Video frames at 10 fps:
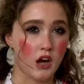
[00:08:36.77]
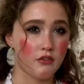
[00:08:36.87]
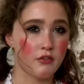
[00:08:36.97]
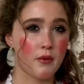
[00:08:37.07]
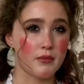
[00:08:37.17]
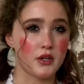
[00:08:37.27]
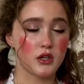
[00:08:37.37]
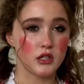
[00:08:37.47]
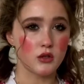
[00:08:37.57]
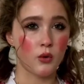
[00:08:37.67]
from
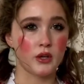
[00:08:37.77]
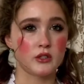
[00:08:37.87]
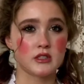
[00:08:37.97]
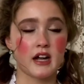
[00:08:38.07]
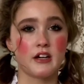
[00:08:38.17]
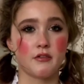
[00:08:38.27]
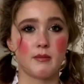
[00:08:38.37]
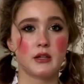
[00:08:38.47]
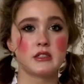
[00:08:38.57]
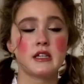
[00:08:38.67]
the oils kind of
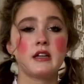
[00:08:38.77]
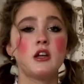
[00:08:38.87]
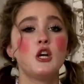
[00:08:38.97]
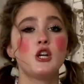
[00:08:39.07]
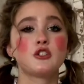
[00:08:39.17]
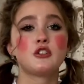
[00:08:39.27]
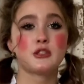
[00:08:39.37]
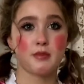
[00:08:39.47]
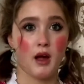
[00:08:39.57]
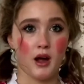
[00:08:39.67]
melting, so
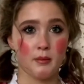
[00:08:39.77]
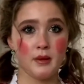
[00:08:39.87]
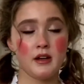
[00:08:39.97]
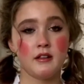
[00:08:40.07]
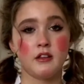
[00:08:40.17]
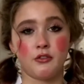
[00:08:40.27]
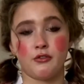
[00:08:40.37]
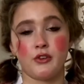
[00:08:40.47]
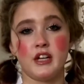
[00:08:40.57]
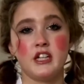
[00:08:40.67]
just pop it in the
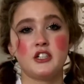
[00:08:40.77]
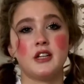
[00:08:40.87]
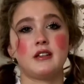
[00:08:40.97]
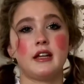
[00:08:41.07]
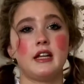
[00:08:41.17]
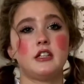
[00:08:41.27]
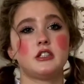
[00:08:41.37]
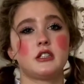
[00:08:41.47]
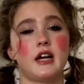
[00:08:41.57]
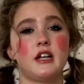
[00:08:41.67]
fridge and let it
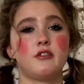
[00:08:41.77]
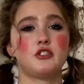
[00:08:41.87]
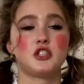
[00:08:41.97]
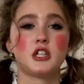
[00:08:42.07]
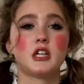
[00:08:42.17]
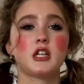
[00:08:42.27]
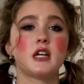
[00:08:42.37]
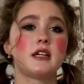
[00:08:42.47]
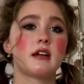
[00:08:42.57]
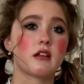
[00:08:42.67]
kind of chill
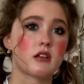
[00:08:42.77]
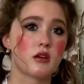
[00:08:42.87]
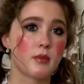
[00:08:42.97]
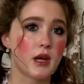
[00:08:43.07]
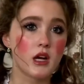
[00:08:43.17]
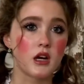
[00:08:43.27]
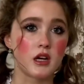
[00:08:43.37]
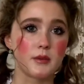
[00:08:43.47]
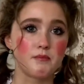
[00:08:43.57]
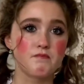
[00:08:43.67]
and get a little bit
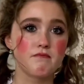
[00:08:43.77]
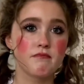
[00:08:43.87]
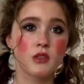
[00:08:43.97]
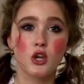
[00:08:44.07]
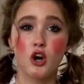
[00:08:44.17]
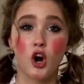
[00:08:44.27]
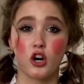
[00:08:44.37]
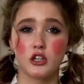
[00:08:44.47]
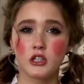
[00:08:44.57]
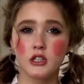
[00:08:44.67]

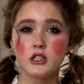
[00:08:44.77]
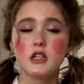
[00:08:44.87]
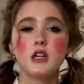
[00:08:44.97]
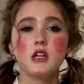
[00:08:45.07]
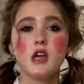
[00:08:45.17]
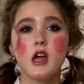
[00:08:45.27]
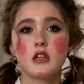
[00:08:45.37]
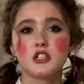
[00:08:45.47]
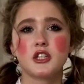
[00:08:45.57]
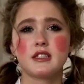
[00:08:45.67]
harder
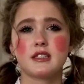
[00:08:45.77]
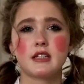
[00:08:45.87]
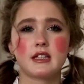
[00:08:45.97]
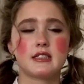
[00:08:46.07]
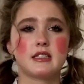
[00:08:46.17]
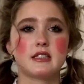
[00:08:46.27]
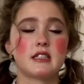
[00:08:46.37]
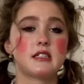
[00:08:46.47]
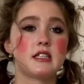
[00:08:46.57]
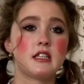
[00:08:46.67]
till it's the
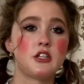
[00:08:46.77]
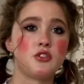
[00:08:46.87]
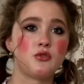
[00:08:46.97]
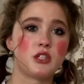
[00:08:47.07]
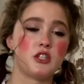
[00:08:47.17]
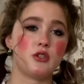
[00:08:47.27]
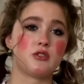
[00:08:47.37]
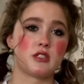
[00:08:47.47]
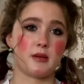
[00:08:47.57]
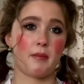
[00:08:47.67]
consistency that you can
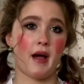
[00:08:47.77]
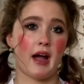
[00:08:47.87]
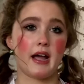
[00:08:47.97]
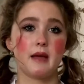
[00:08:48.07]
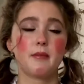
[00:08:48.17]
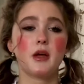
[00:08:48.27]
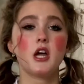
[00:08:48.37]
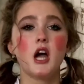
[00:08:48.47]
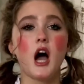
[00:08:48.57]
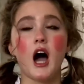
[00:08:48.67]
use to pipe.
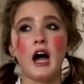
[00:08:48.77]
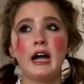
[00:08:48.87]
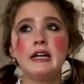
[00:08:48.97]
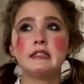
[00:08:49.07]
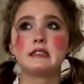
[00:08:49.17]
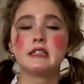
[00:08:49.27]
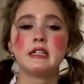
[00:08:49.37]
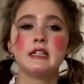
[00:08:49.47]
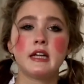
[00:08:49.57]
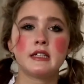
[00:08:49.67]
I did end